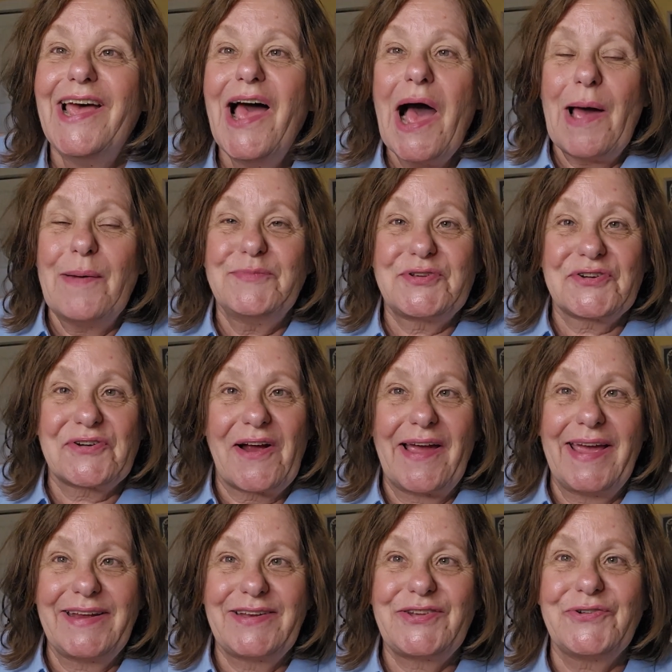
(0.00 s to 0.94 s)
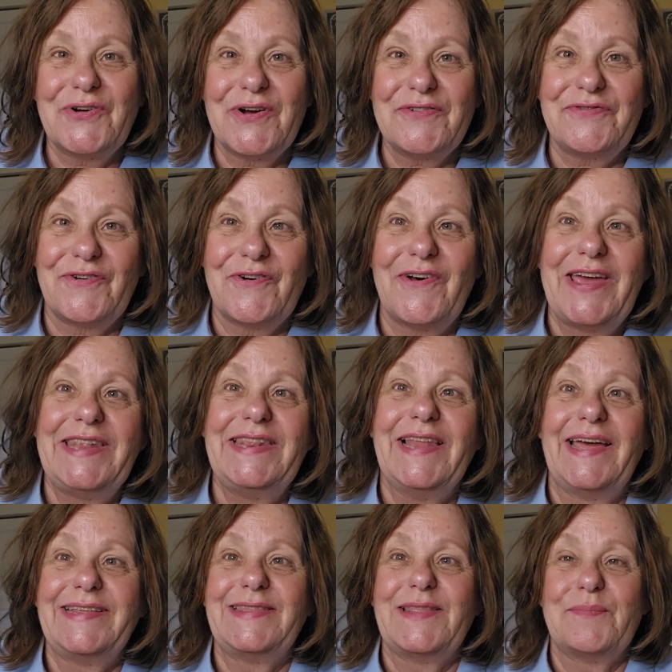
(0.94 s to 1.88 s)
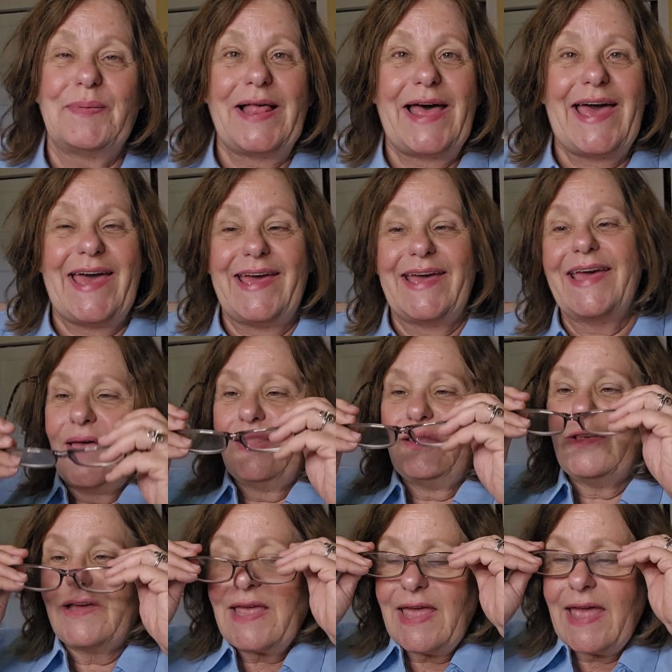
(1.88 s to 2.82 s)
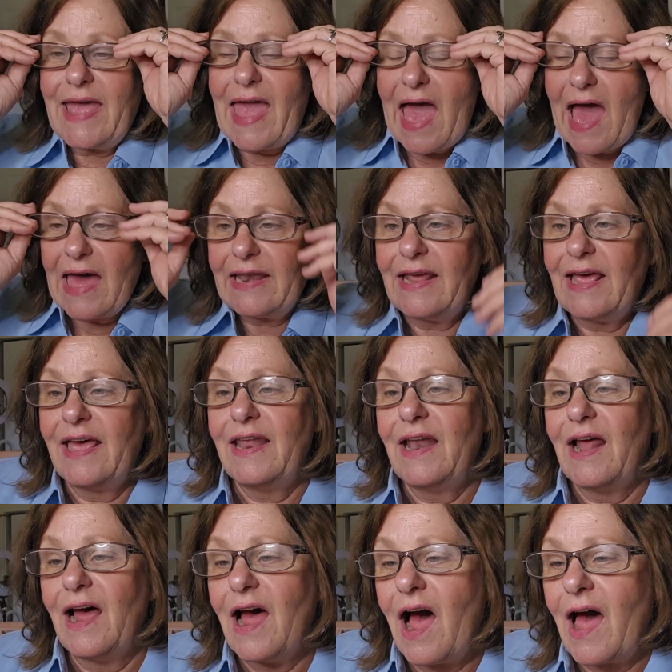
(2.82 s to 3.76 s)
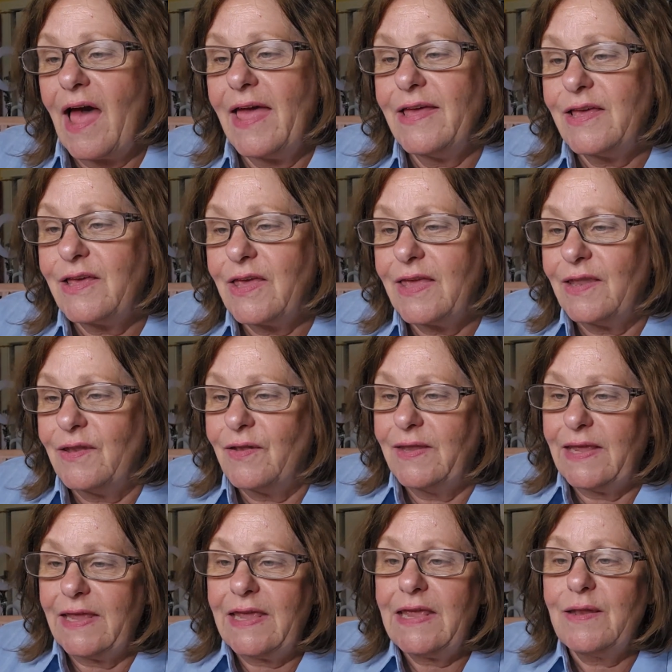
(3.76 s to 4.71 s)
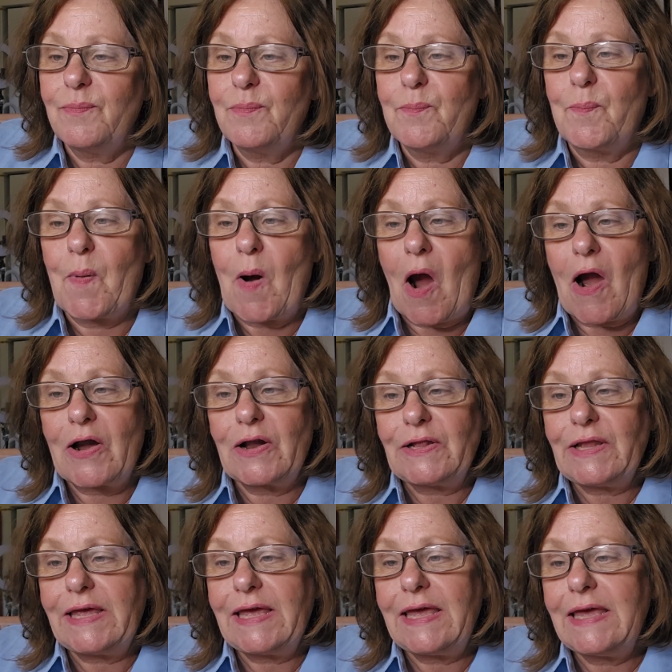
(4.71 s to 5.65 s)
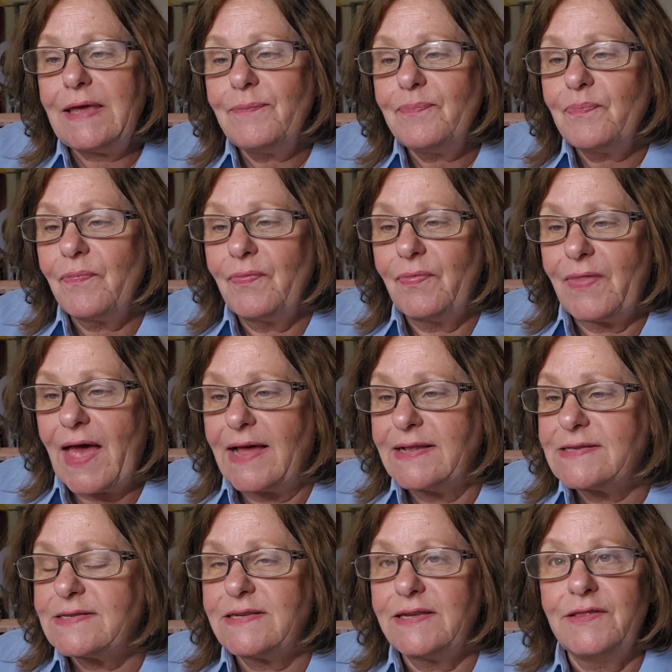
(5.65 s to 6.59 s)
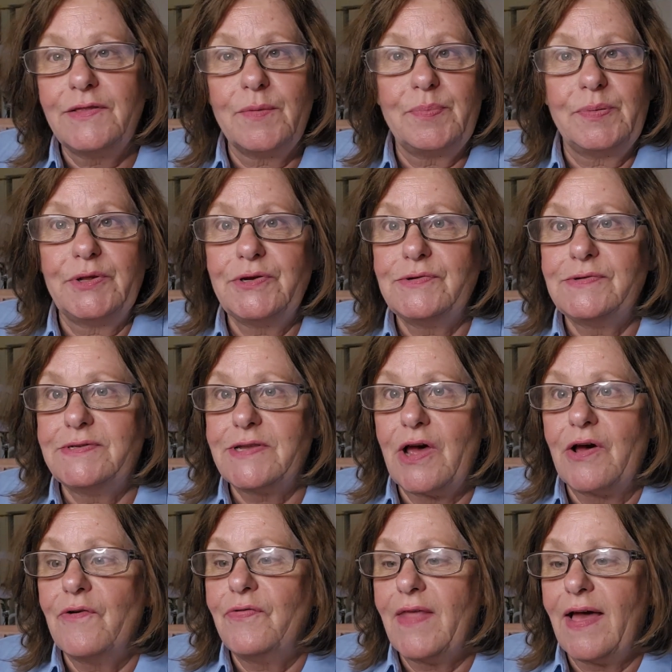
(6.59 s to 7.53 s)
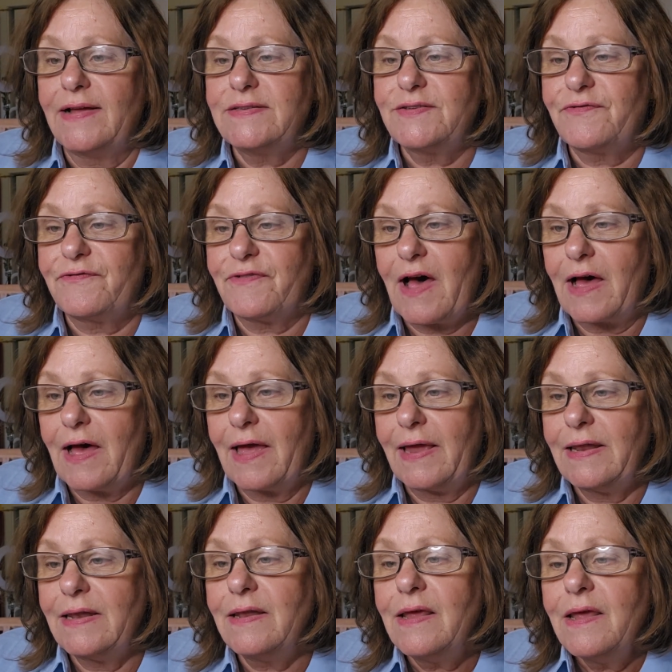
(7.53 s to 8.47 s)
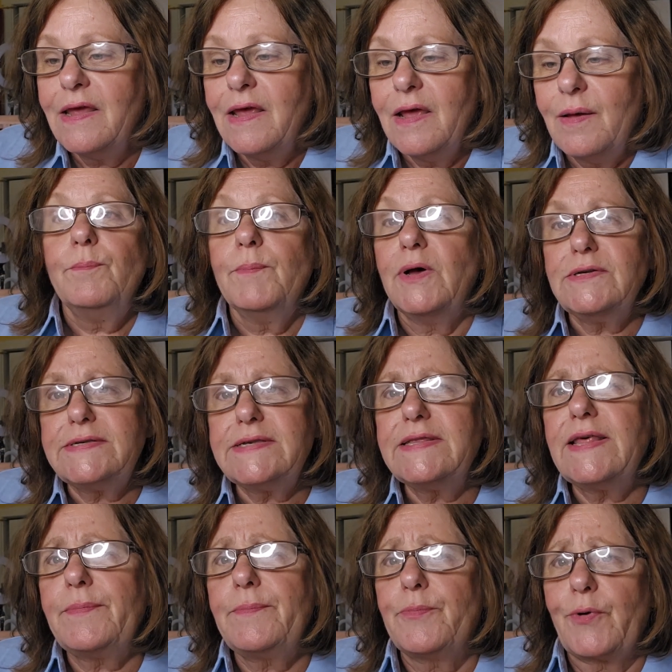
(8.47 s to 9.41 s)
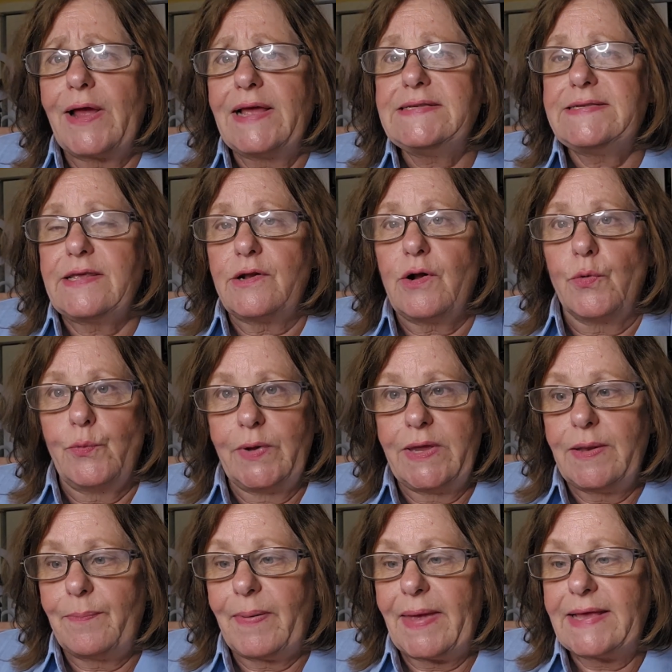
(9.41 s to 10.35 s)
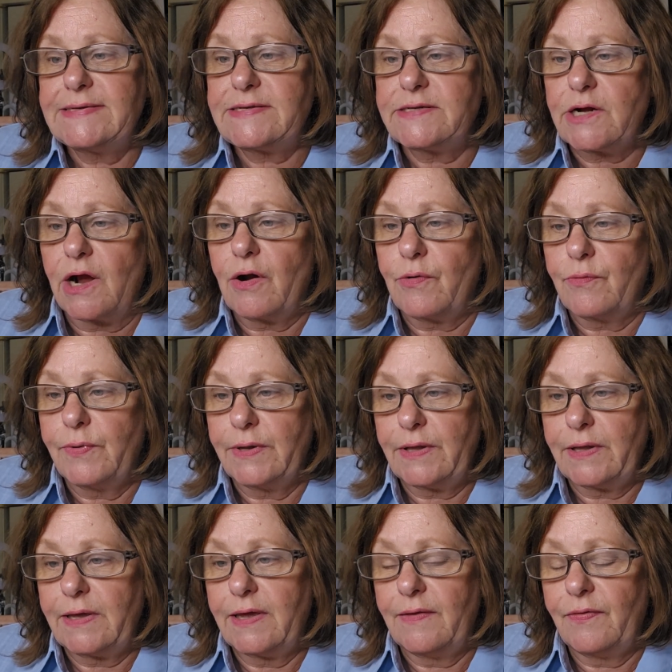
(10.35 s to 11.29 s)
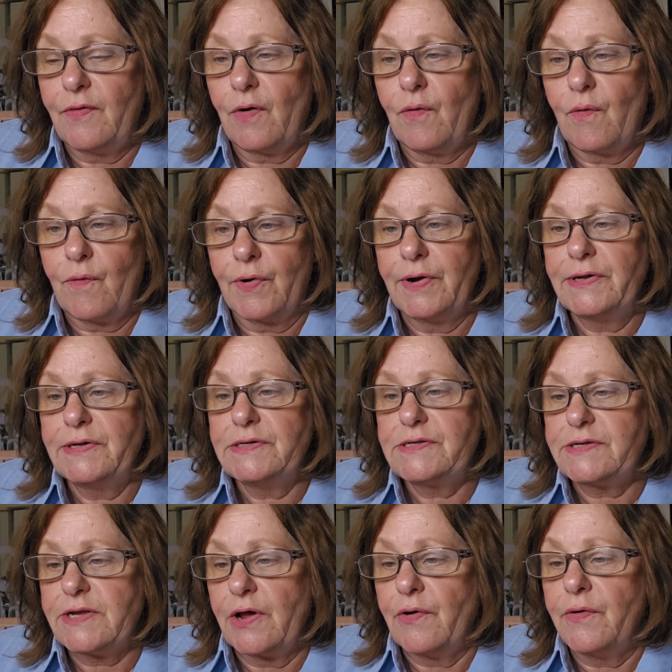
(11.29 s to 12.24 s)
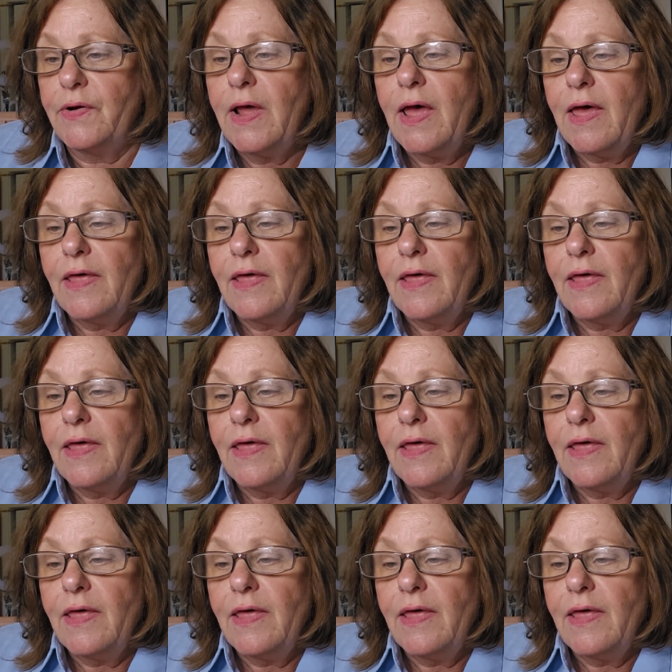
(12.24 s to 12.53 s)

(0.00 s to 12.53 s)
I'm trying to avoid like the plague. Looking at it, I can eat barley. That's in the blue zone. That's fine. Most of the breads that are wheat-based are really in the orange zone.